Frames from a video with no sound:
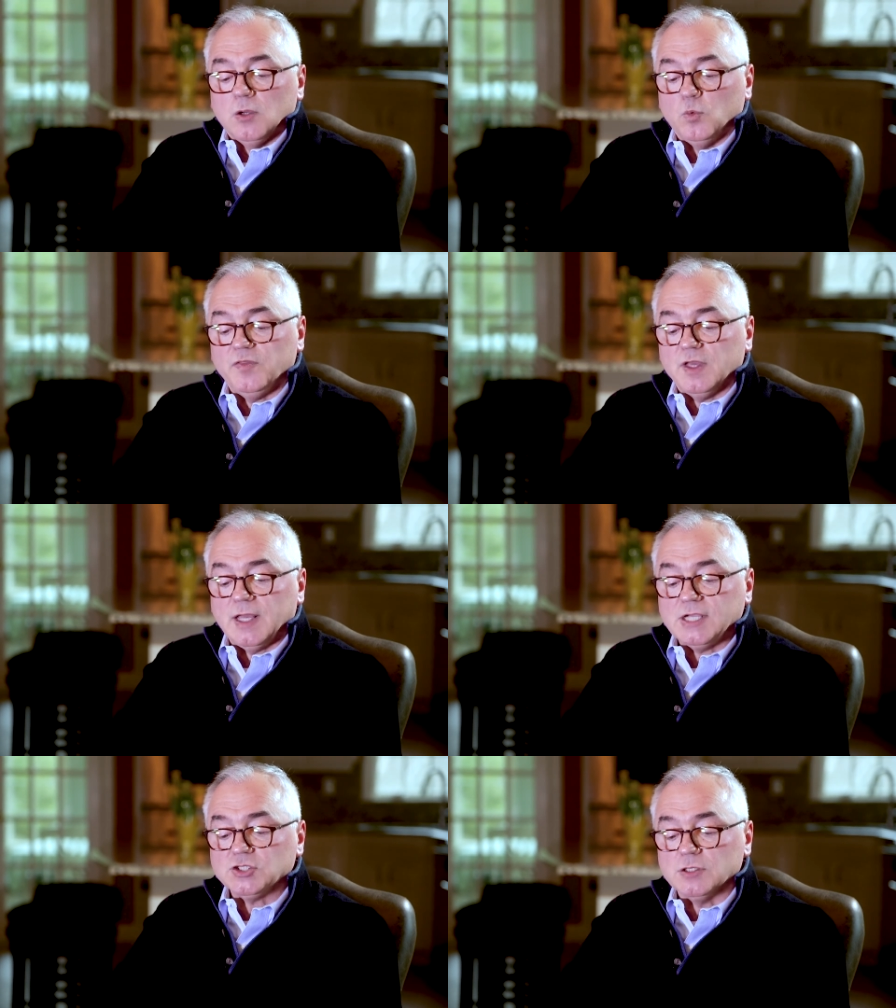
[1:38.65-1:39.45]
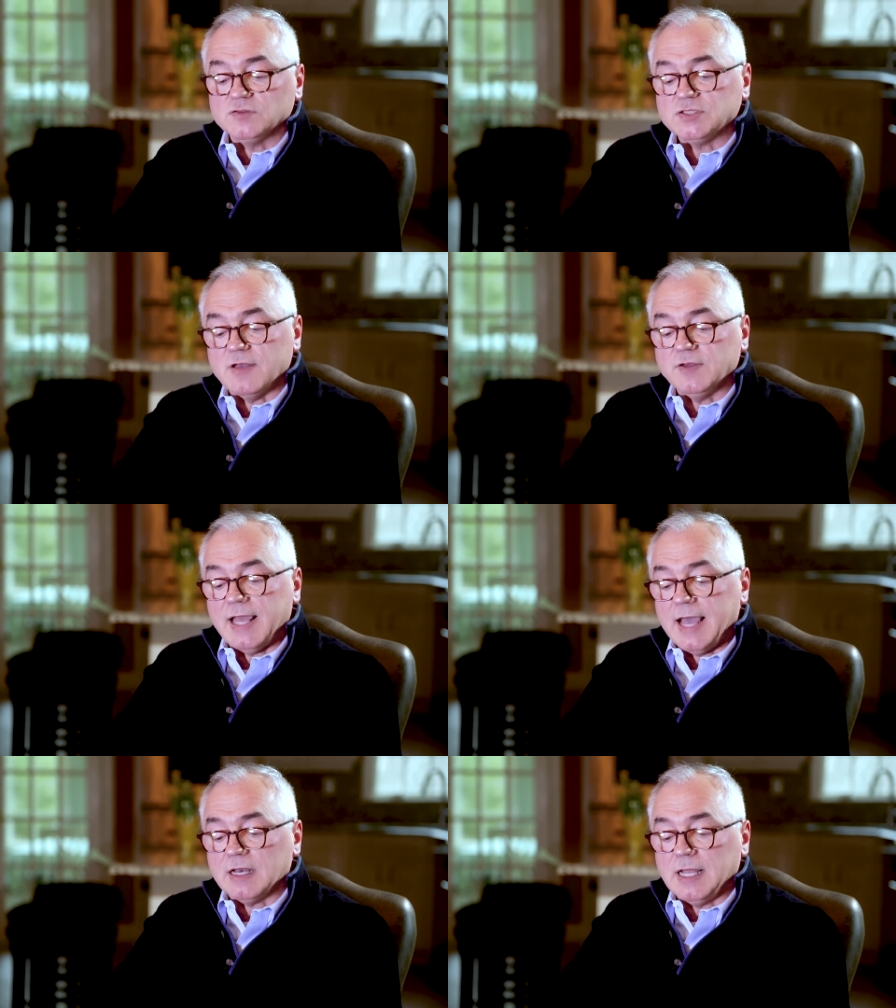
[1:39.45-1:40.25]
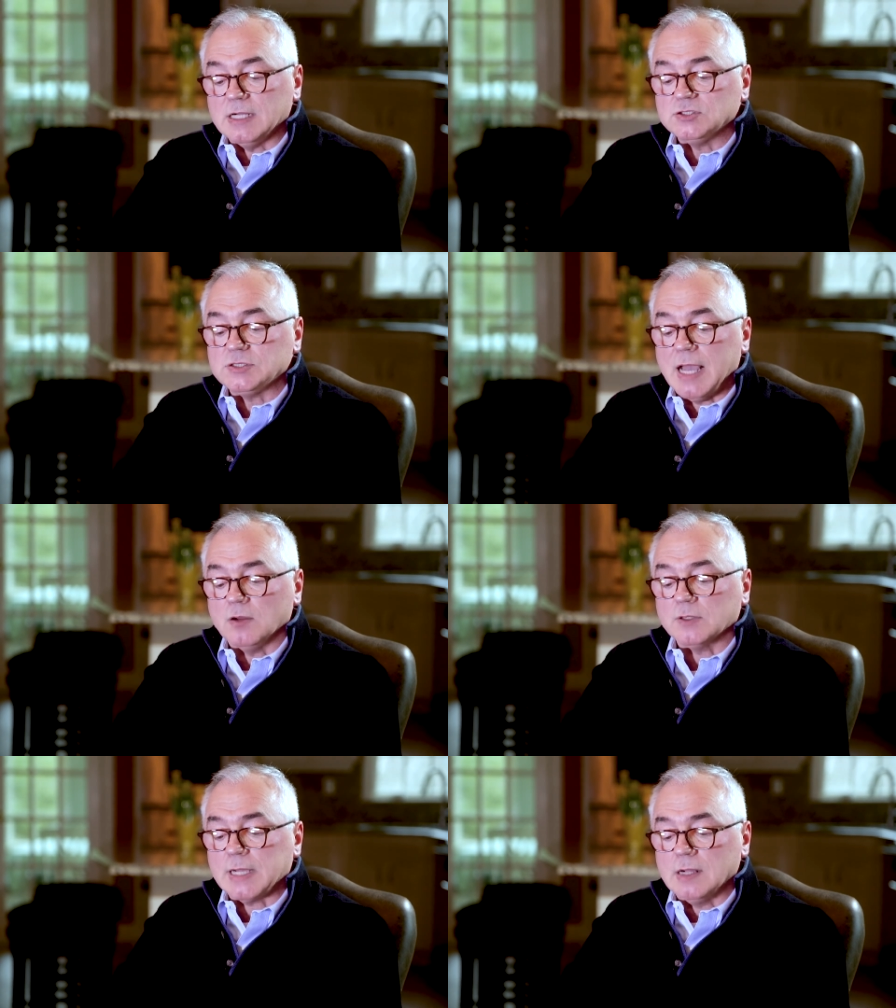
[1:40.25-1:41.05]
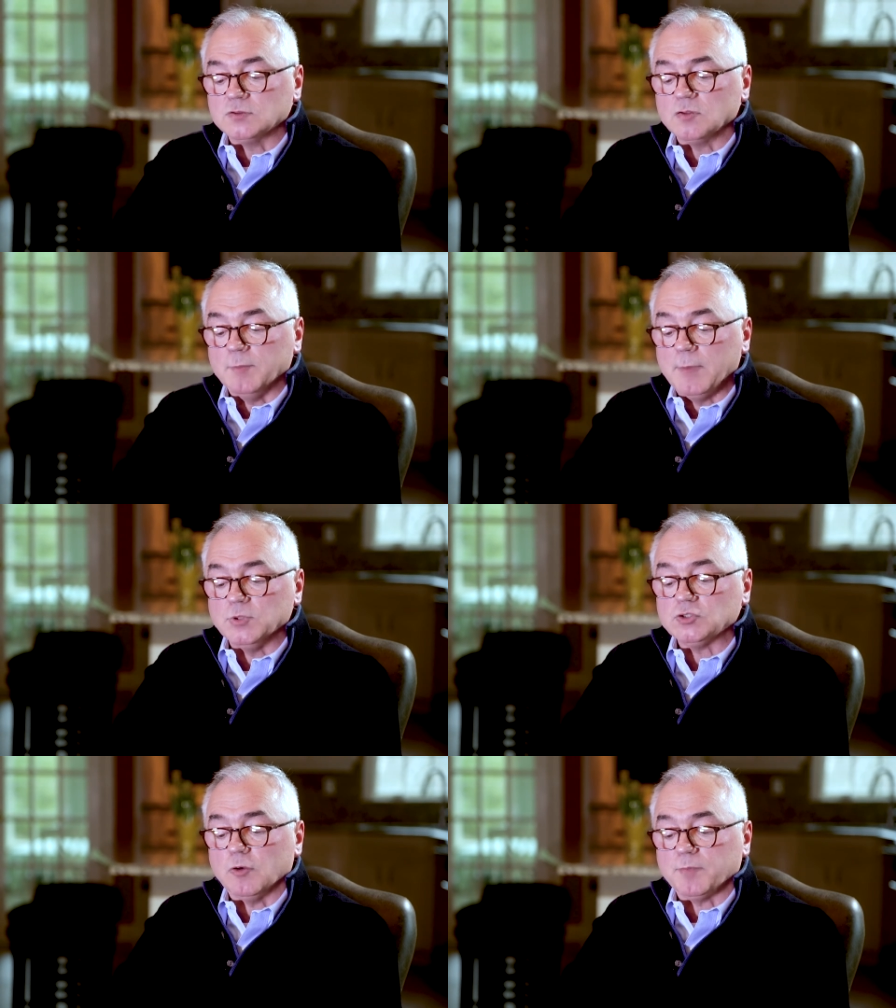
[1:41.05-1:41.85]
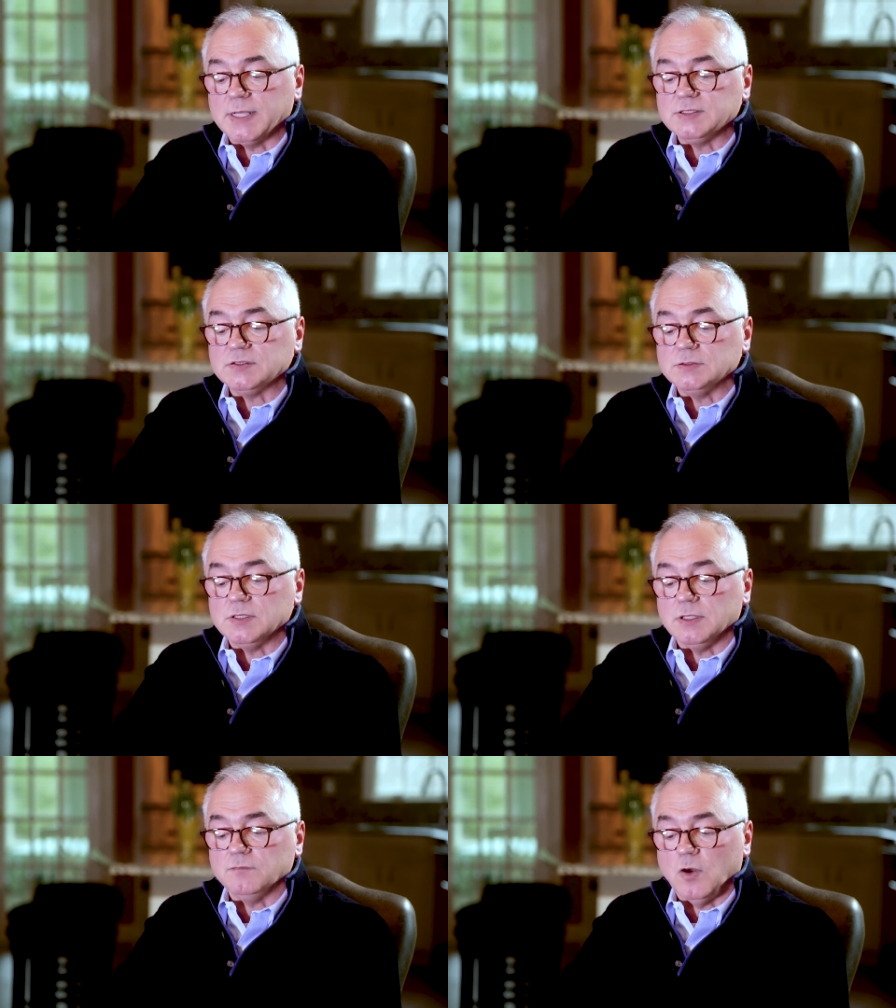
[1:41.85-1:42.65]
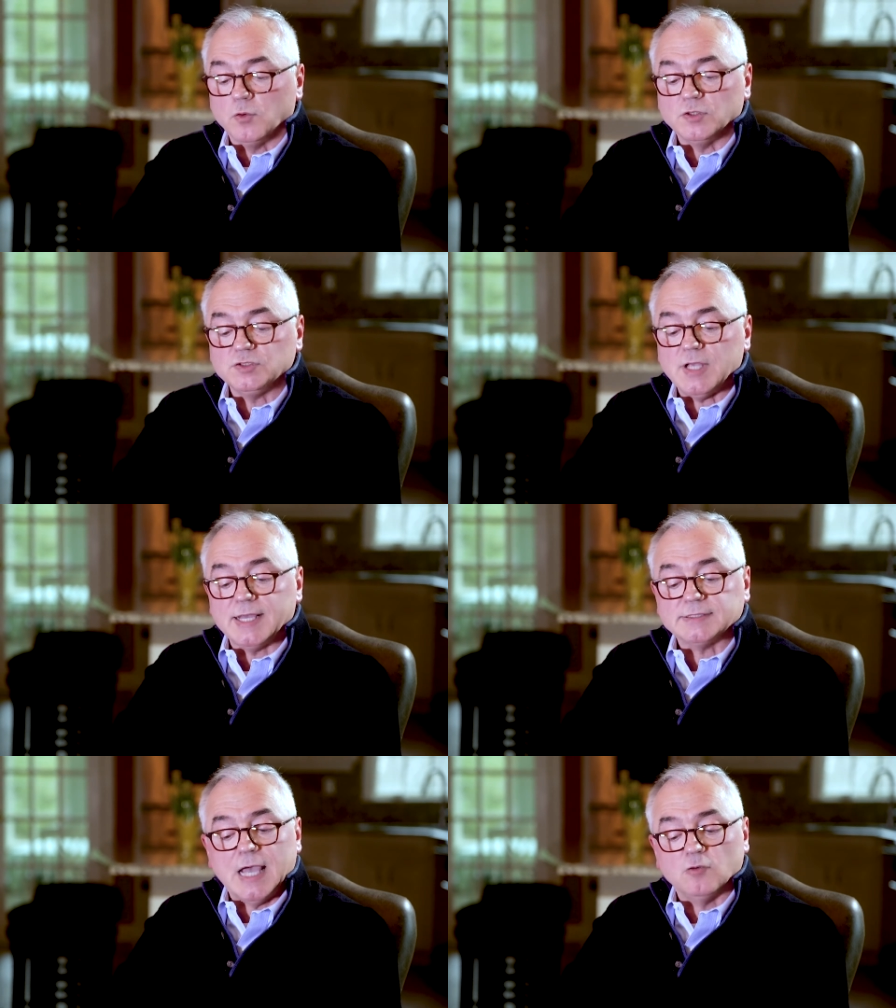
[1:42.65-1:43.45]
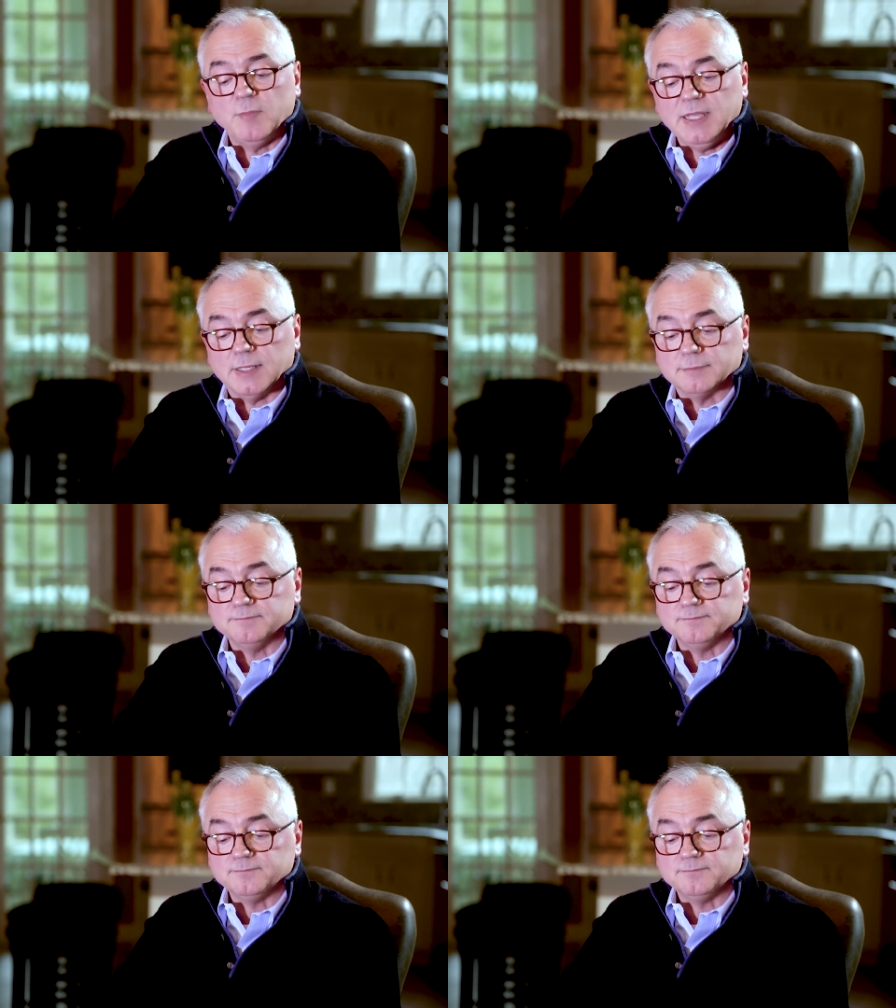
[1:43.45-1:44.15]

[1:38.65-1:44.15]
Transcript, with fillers: with the election of seven at-large town council members to replace the voters at town meeting.